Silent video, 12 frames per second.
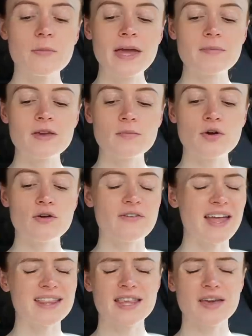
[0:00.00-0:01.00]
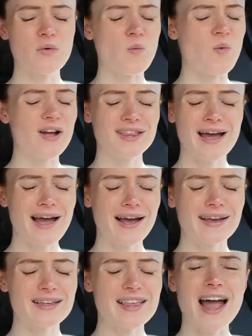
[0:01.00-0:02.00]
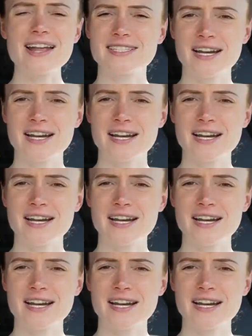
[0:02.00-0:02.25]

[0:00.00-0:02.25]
baby move and think, what the heck is that?